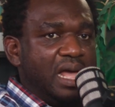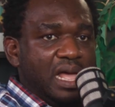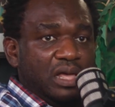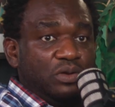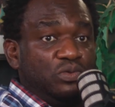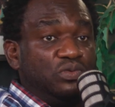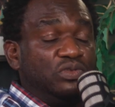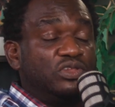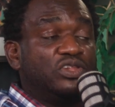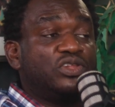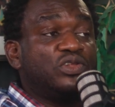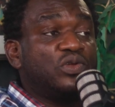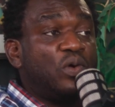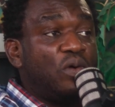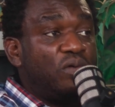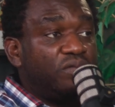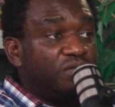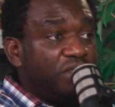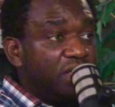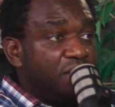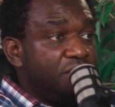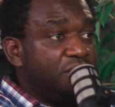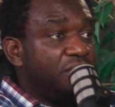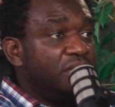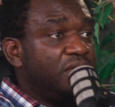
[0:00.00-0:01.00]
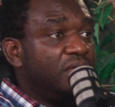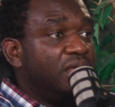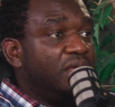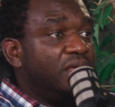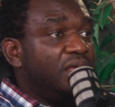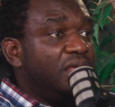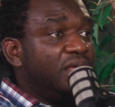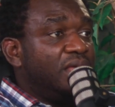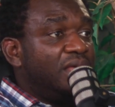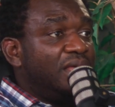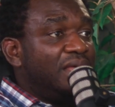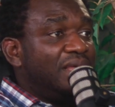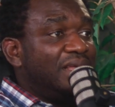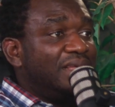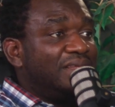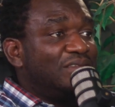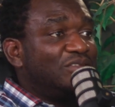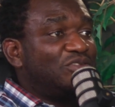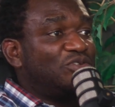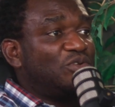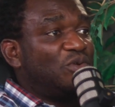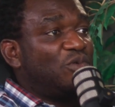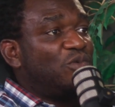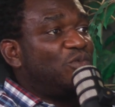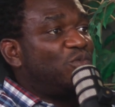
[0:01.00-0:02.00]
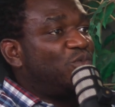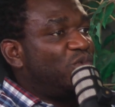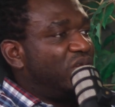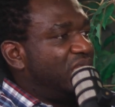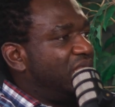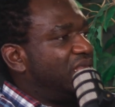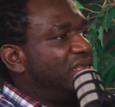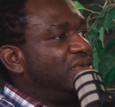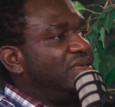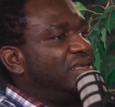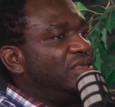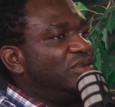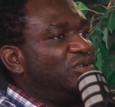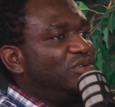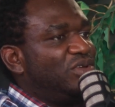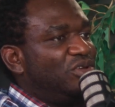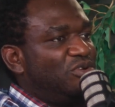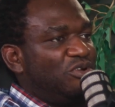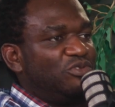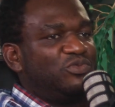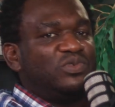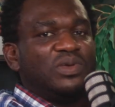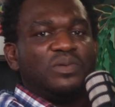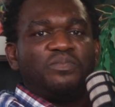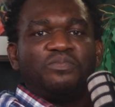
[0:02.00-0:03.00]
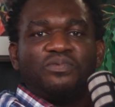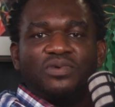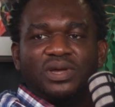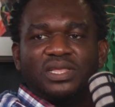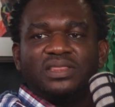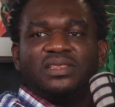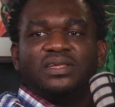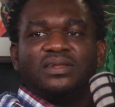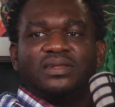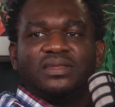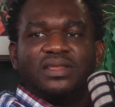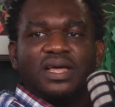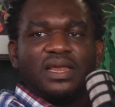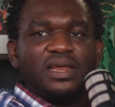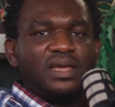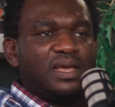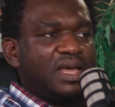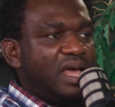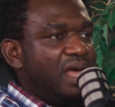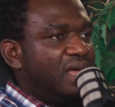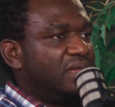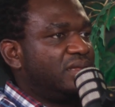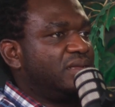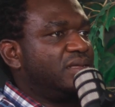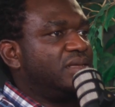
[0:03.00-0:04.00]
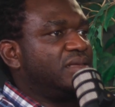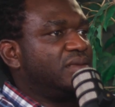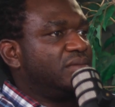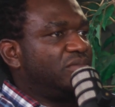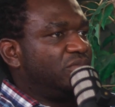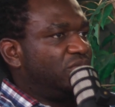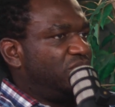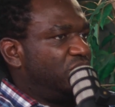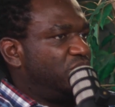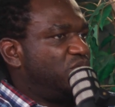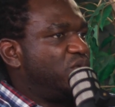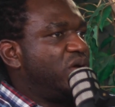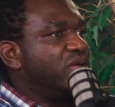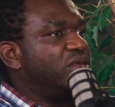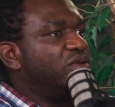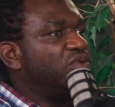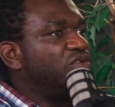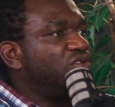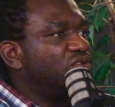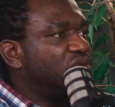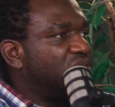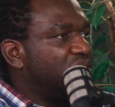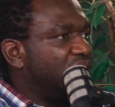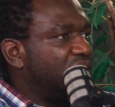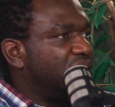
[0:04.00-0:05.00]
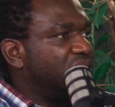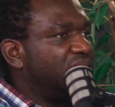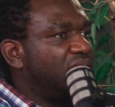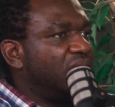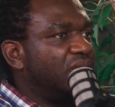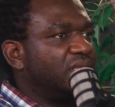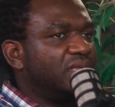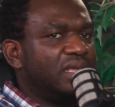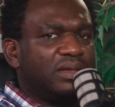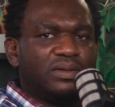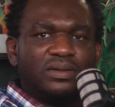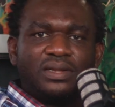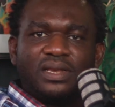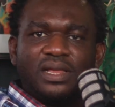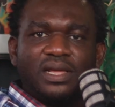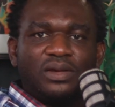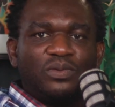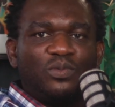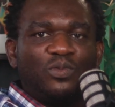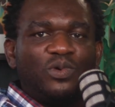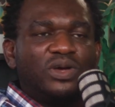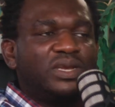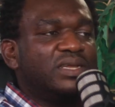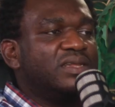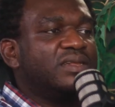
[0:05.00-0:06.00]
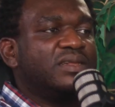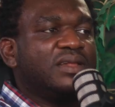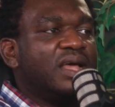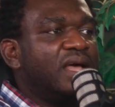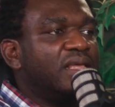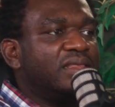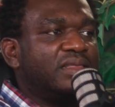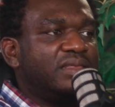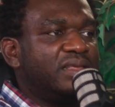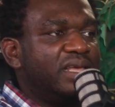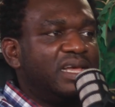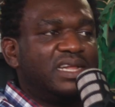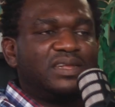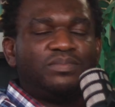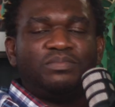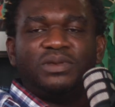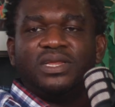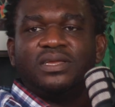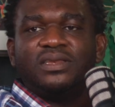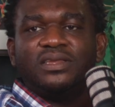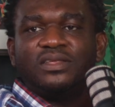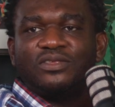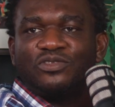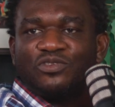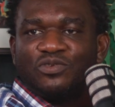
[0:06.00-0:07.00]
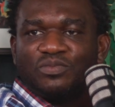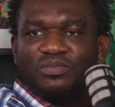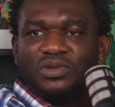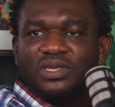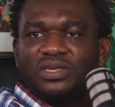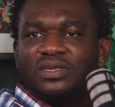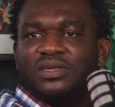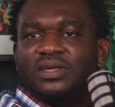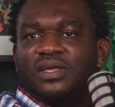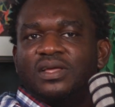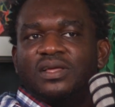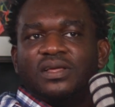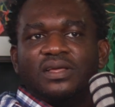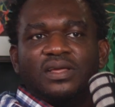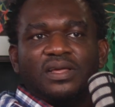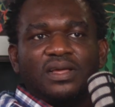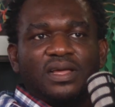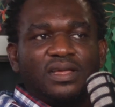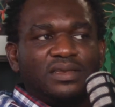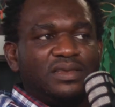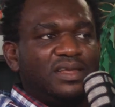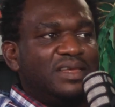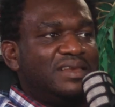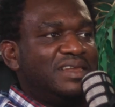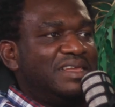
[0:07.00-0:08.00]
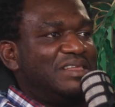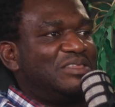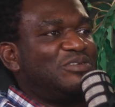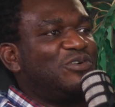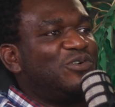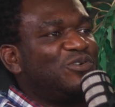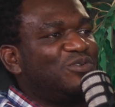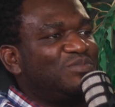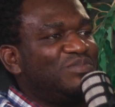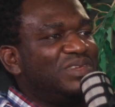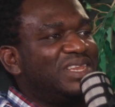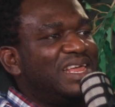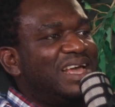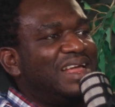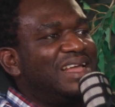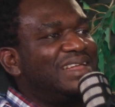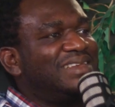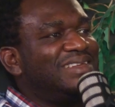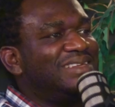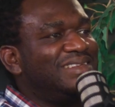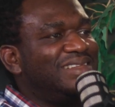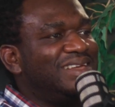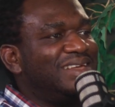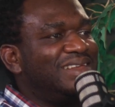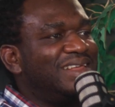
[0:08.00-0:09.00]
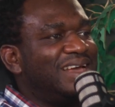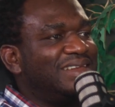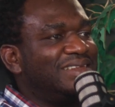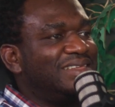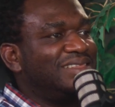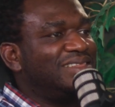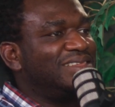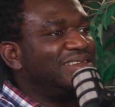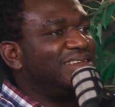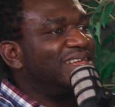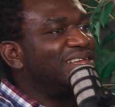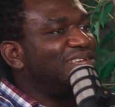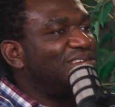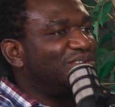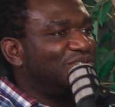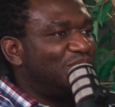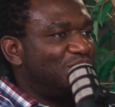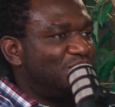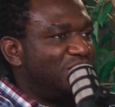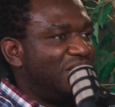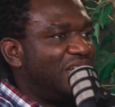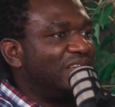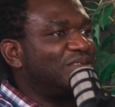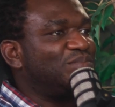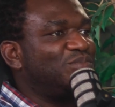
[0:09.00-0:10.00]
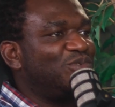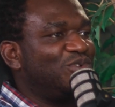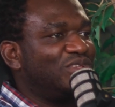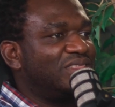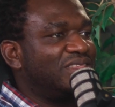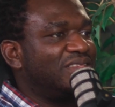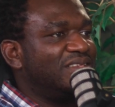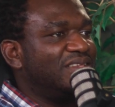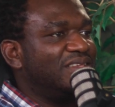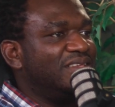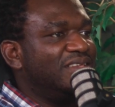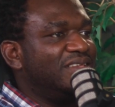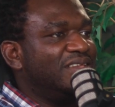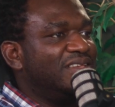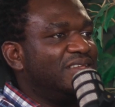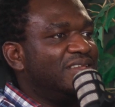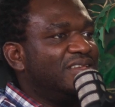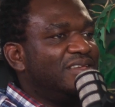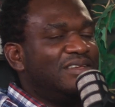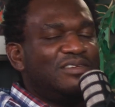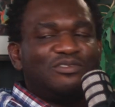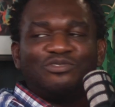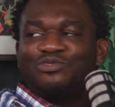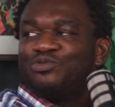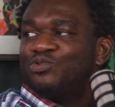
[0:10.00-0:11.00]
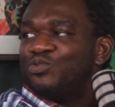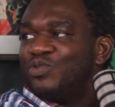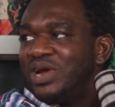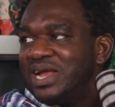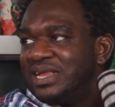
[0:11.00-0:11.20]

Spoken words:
I could solve them. So when, it got to a point, they started asking, why don't you take SAT? I was like, what is SAT? They explained it to me. And then they told me that I needed an international passport to